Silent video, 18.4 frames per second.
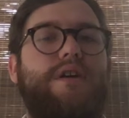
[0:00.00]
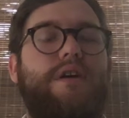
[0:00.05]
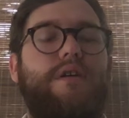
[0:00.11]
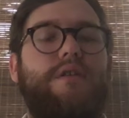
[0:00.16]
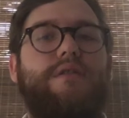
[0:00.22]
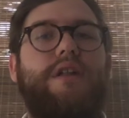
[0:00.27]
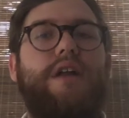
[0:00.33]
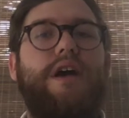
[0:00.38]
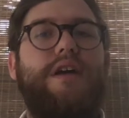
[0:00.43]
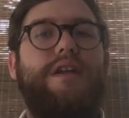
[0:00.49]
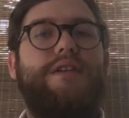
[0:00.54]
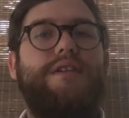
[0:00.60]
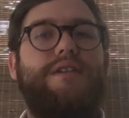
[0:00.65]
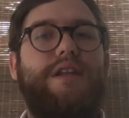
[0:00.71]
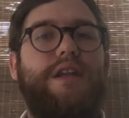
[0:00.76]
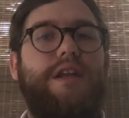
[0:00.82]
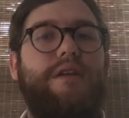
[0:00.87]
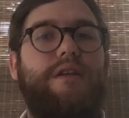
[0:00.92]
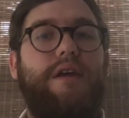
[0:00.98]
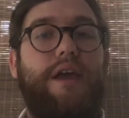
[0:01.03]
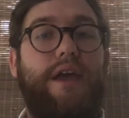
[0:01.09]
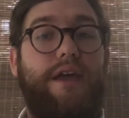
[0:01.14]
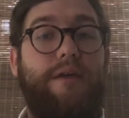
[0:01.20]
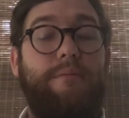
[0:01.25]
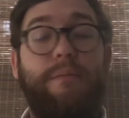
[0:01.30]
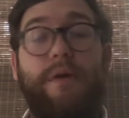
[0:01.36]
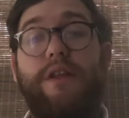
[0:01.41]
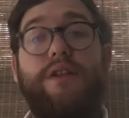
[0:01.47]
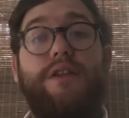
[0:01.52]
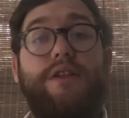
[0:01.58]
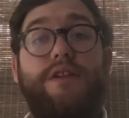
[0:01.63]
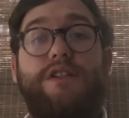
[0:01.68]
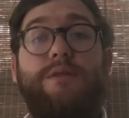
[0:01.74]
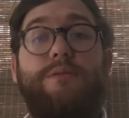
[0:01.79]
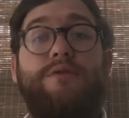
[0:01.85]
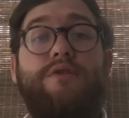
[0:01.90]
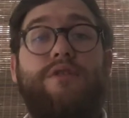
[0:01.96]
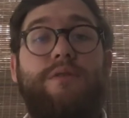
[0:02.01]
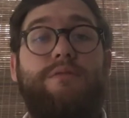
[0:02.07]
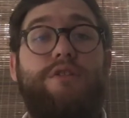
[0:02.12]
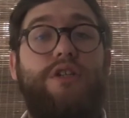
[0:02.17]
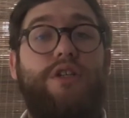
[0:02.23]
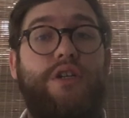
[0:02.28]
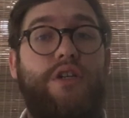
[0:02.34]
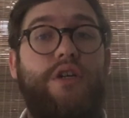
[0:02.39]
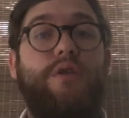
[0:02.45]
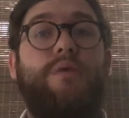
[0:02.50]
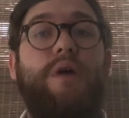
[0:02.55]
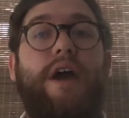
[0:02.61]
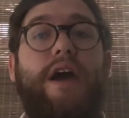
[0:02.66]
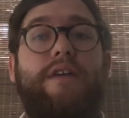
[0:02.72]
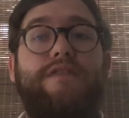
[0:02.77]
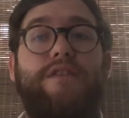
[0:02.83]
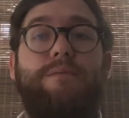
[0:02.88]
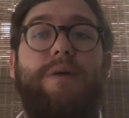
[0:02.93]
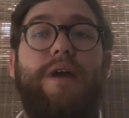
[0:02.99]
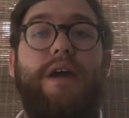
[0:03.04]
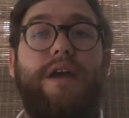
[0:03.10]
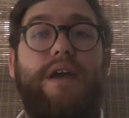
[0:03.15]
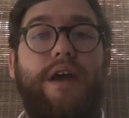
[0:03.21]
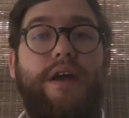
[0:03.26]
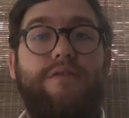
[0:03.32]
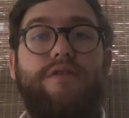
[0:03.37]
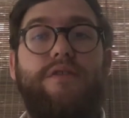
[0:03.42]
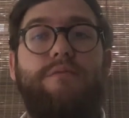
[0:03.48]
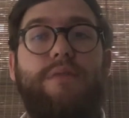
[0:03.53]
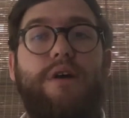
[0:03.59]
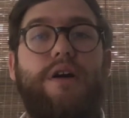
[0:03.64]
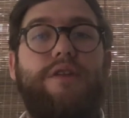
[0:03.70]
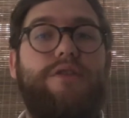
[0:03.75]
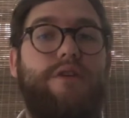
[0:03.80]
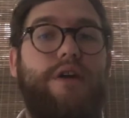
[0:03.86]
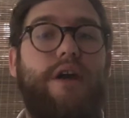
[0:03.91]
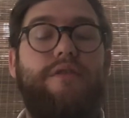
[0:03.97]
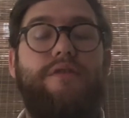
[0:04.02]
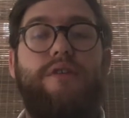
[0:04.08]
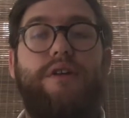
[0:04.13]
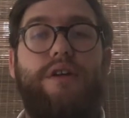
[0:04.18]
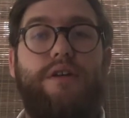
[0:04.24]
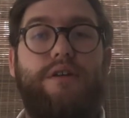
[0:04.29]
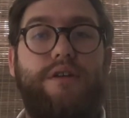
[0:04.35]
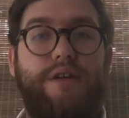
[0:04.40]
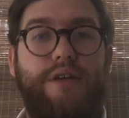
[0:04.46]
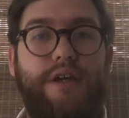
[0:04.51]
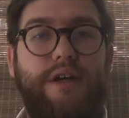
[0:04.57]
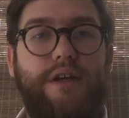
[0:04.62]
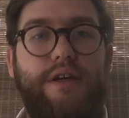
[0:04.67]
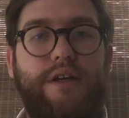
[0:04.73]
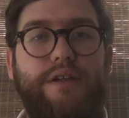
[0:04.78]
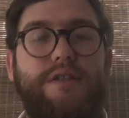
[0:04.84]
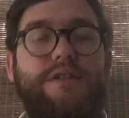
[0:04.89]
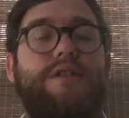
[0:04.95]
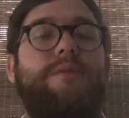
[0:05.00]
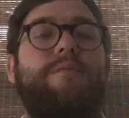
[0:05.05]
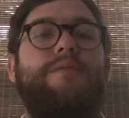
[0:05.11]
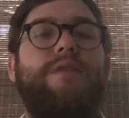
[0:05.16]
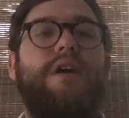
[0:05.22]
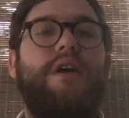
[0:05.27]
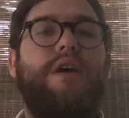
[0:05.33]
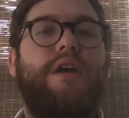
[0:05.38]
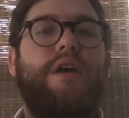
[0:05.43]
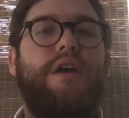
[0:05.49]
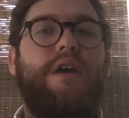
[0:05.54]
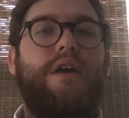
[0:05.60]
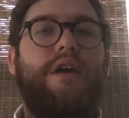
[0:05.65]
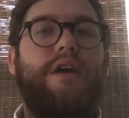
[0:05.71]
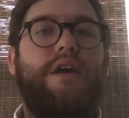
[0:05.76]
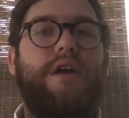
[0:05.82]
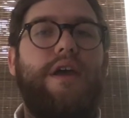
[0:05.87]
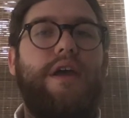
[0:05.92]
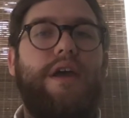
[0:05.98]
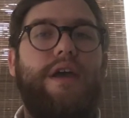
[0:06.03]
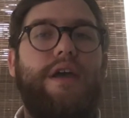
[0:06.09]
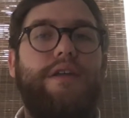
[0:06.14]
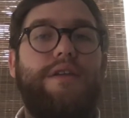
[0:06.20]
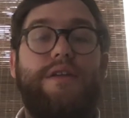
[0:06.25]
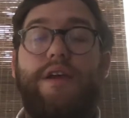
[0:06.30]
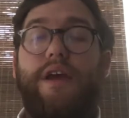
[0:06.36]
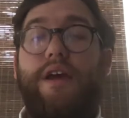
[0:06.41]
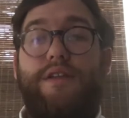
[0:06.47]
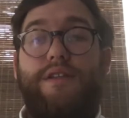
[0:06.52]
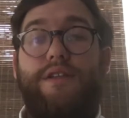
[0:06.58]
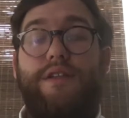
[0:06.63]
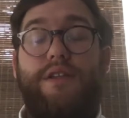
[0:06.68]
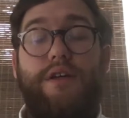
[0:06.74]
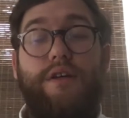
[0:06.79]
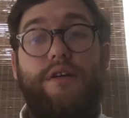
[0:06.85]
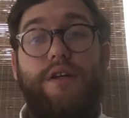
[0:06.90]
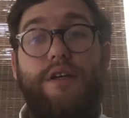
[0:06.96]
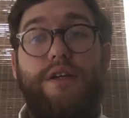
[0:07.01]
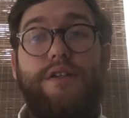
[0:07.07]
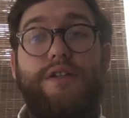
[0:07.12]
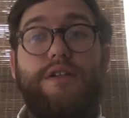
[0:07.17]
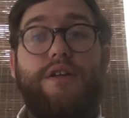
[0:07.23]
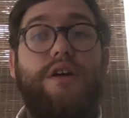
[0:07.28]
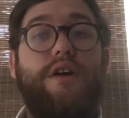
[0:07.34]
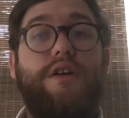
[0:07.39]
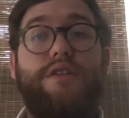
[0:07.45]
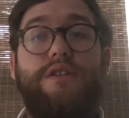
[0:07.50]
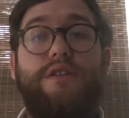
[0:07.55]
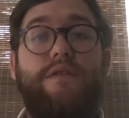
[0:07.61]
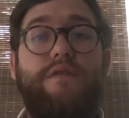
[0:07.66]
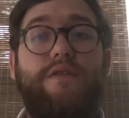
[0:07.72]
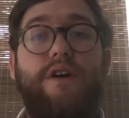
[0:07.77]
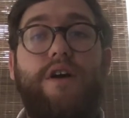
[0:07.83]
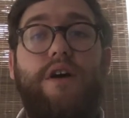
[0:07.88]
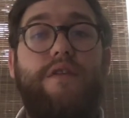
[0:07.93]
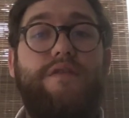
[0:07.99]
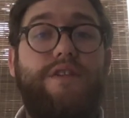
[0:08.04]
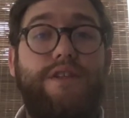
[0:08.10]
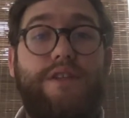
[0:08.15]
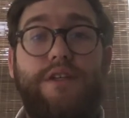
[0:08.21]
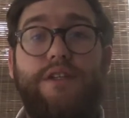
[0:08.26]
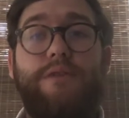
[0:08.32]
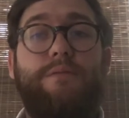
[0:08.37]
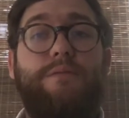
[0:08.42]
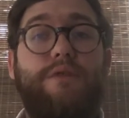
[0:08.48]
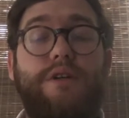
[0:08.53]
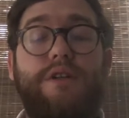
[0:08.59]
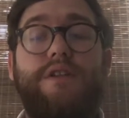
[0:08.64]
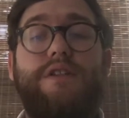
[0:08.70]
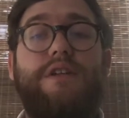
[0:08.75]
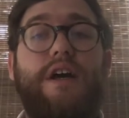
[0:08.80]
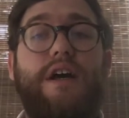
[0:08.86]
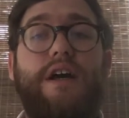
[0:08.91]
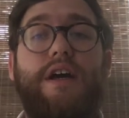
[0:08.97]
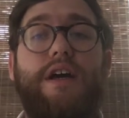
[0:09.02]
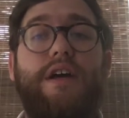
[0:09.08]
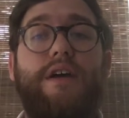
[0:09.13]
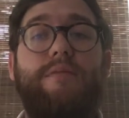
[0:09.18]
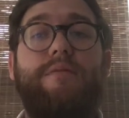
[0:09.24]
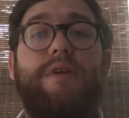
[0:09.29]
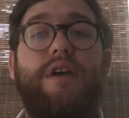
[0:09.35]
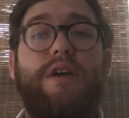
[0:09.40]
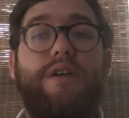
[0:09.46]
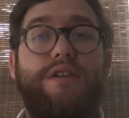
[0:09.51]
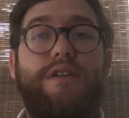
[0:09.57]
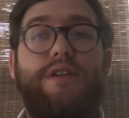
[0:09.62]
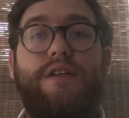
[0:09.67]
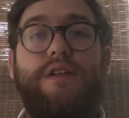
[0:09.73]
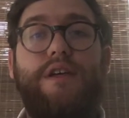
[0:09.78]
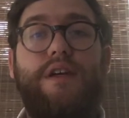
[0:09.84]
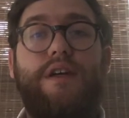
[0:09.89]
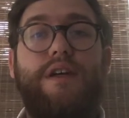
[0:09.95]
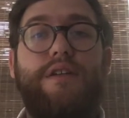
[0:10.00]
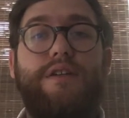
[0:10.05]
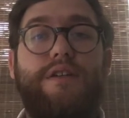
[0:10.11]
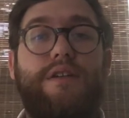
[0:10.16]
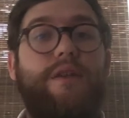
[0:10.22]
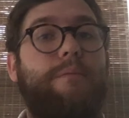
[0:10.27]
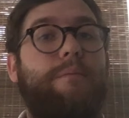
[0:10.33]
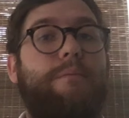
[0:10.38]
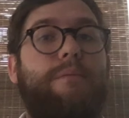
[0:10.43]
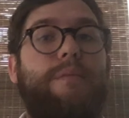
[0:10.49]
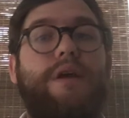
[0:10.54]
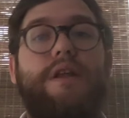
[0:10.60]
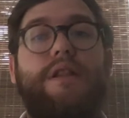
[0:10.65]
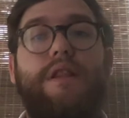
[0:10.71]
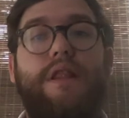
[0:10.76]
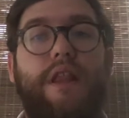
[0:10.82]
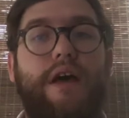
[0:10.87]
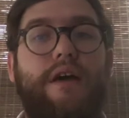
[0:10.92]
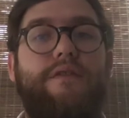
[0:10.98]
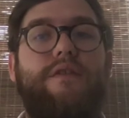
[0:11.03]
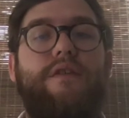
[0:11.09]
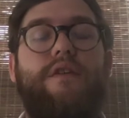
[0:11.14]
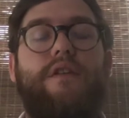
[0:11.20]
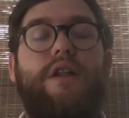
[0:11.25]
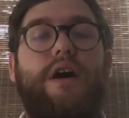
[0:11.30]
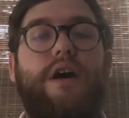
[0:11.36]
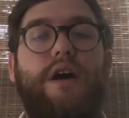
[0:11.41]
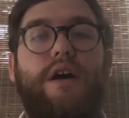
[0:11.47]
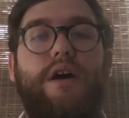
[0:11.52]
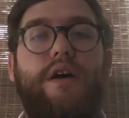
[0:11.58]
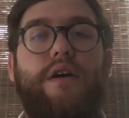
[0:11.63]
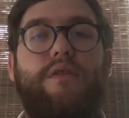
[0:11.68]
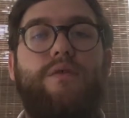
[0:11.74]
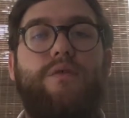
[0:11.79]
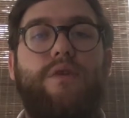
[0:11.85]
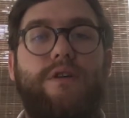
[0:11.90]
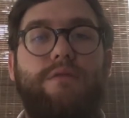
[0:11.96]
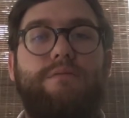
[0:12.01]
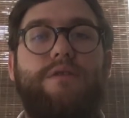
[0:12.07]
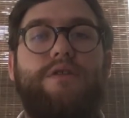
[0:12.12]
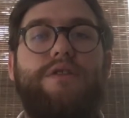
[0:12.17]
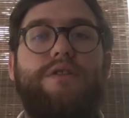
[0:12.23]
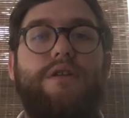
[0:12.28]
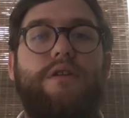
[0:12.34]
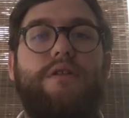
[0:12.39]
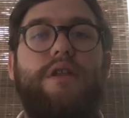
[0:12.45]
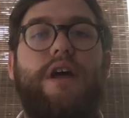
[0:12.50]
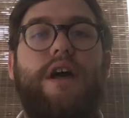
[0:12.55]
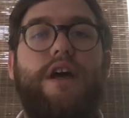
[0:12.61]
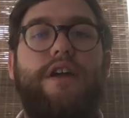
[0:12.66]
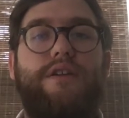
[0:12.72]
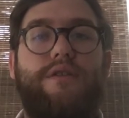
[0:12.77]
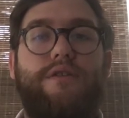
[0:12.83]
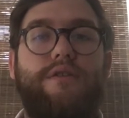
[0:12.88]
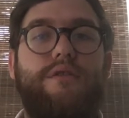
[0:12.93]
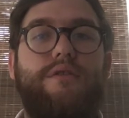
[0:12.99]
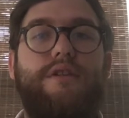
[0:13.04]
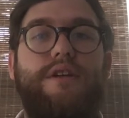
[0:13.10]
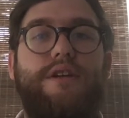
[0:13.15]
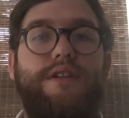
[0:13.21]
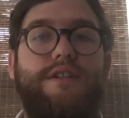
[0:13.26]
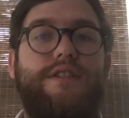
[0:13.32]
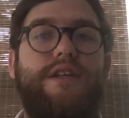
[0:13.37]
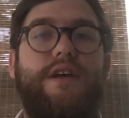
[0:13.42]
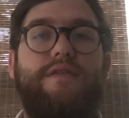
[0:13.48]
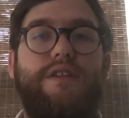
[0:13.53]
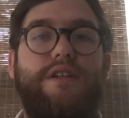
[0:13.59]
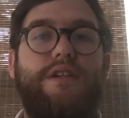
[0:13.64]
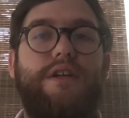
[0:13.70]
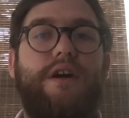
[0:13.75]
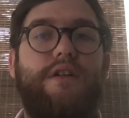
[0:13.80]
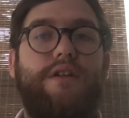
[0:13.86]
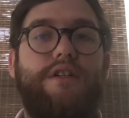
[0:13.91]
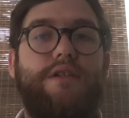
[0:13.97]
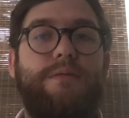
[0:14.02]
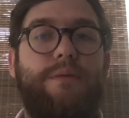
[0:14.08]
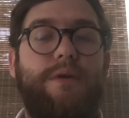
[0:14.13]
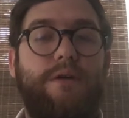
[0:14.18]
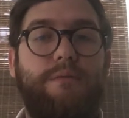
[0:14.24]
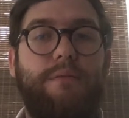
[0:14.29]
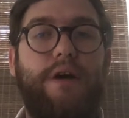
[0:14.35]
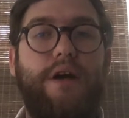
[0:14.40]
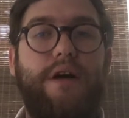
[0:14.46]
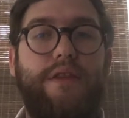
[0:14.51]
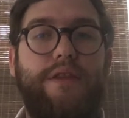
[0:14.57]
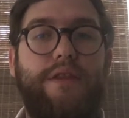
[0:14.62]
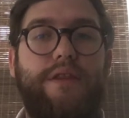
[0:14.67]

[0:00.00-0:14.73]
online is a monthly subscription. You have to pay every month or every year to get it. And yes, there is cost involved. At this point in time, to get the mid-level of QuickBooks Online, you're looking at $70 per month.